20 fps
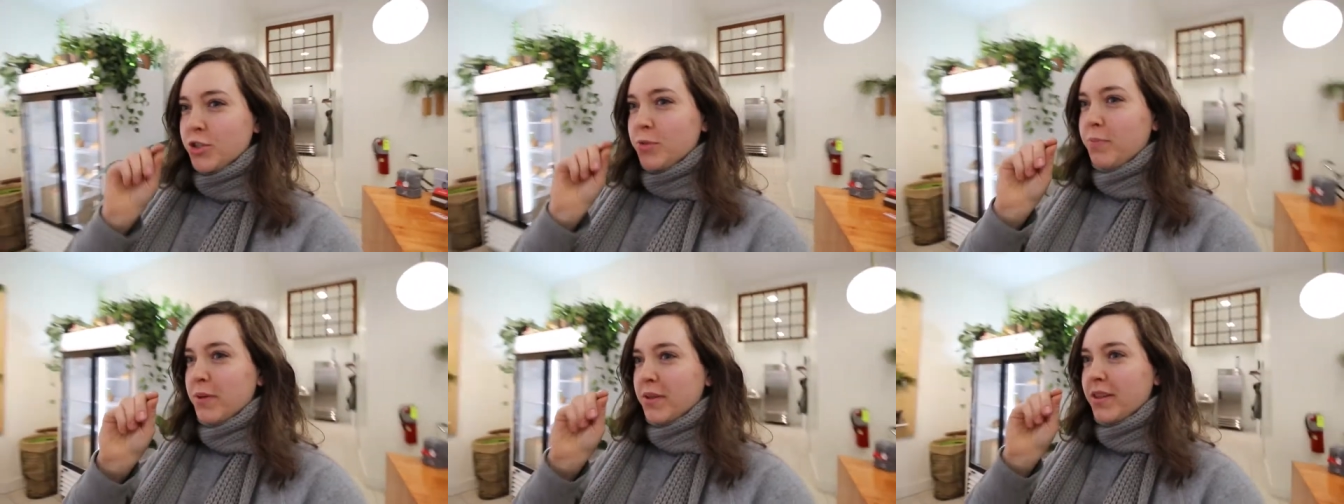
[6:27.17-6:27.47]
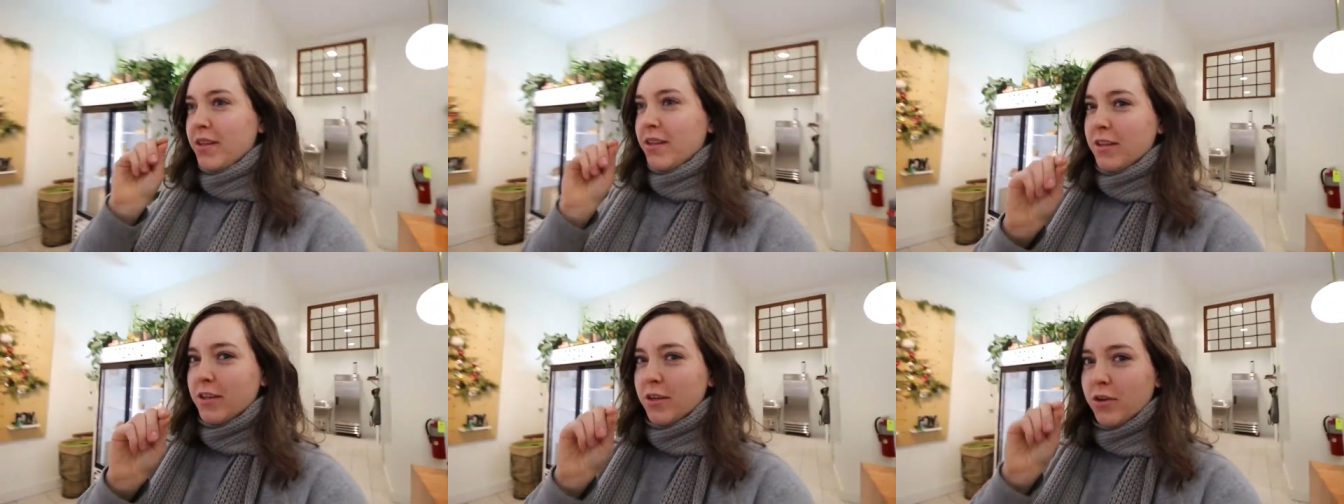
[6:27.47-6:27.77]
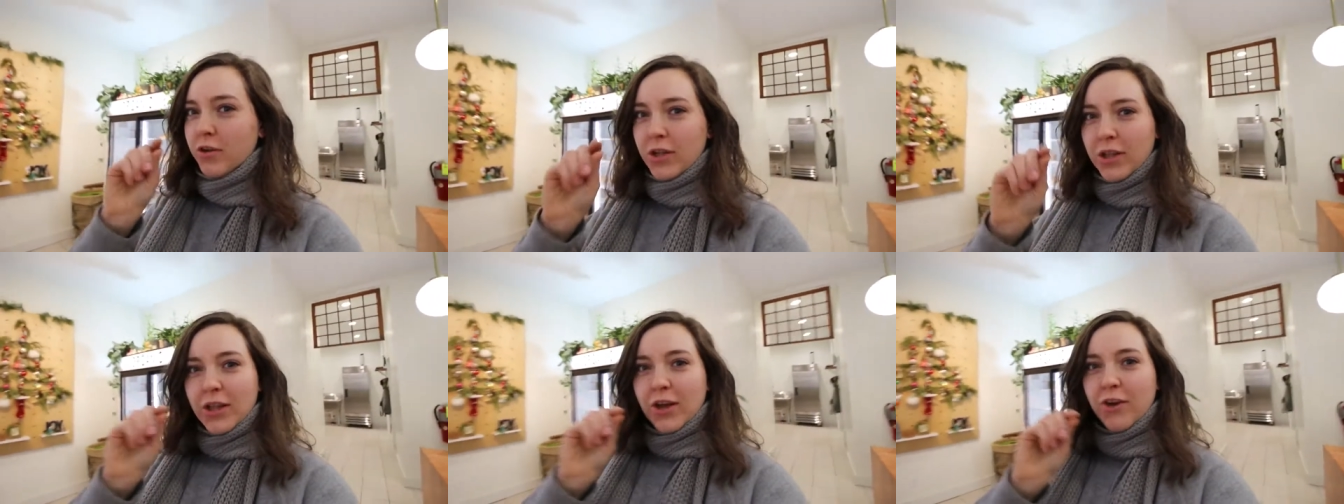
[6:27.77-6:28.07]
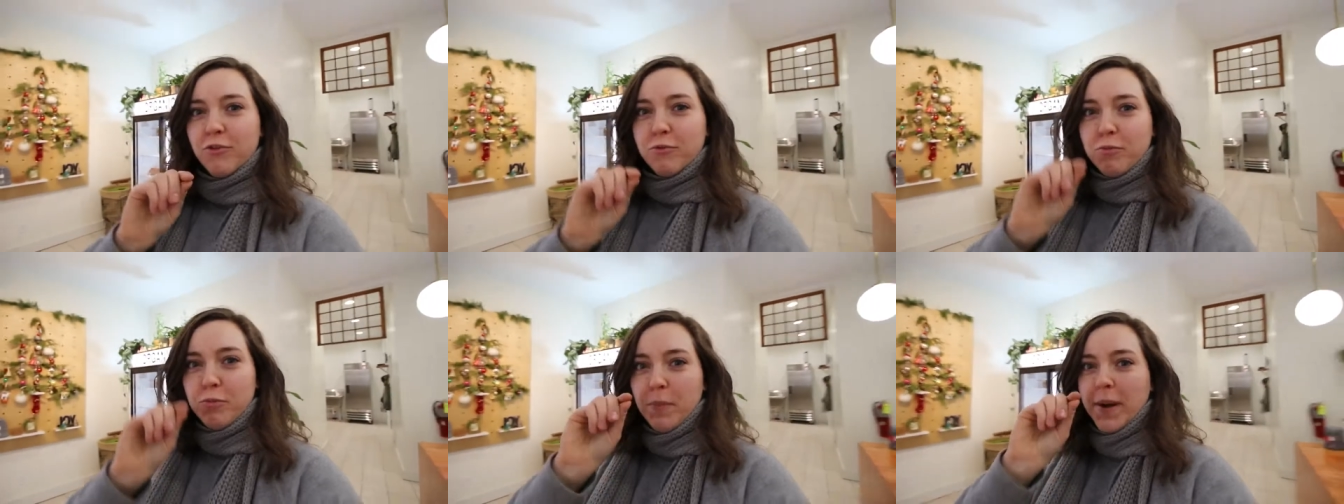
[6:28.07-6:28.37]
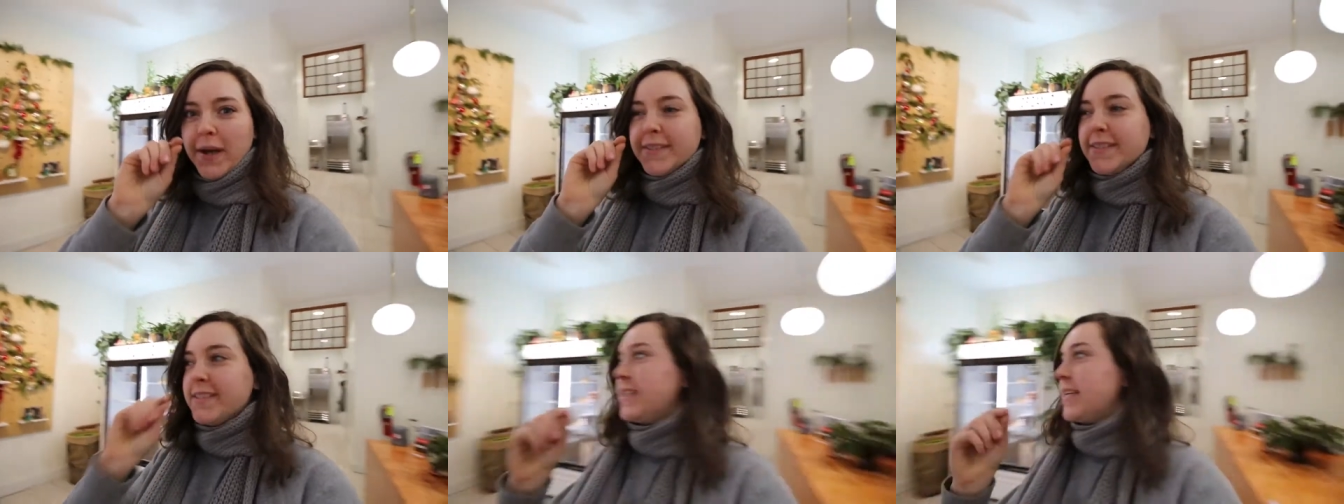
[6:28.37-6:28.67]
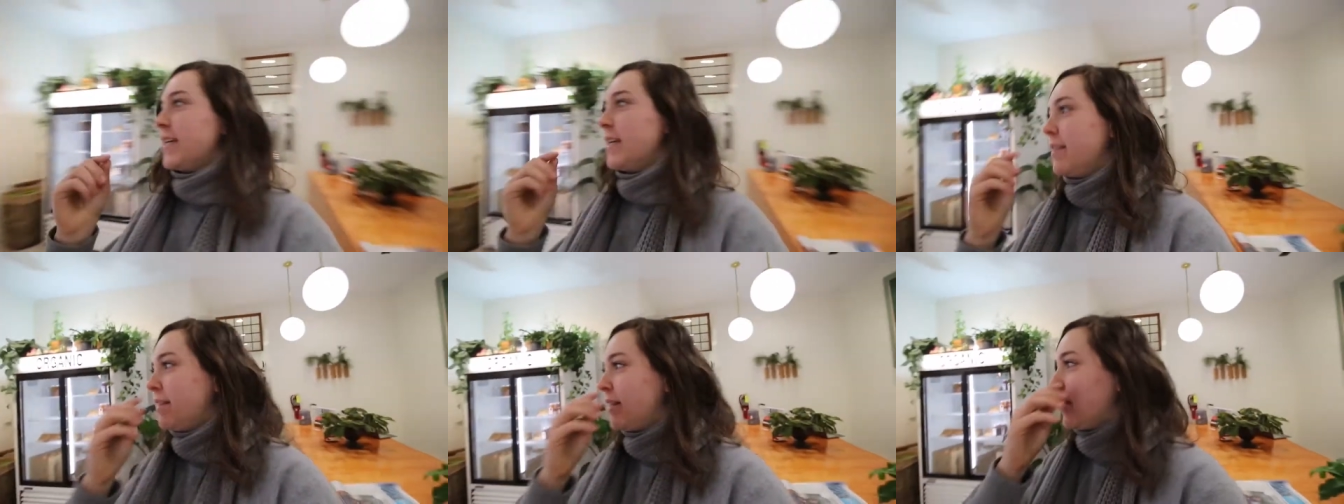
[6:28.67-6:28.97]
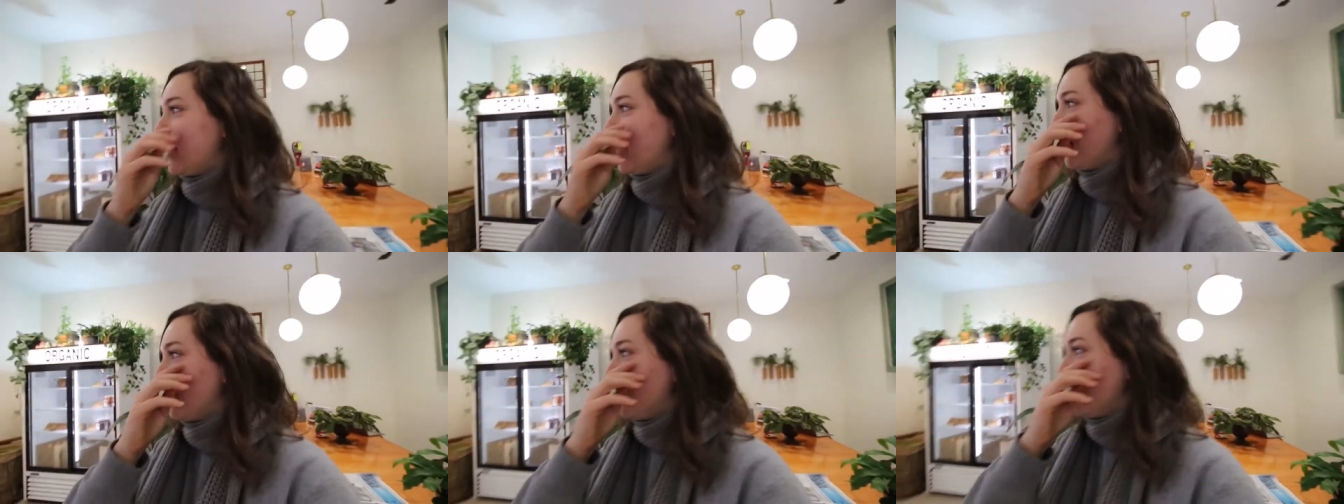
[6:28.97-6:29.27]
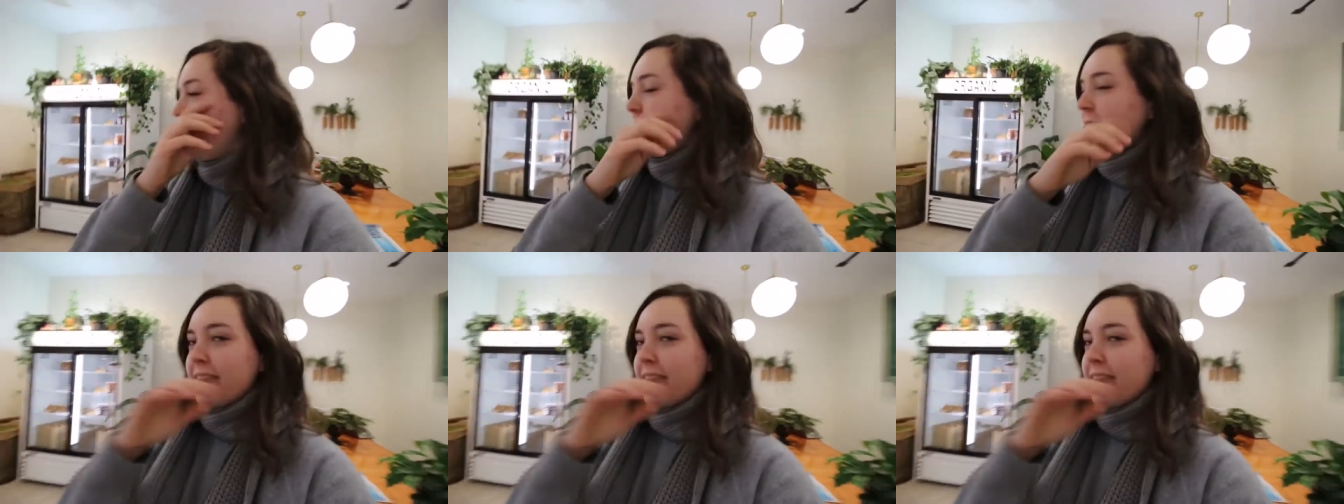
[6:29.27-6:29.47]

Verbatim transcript: you put the little clove buds in there.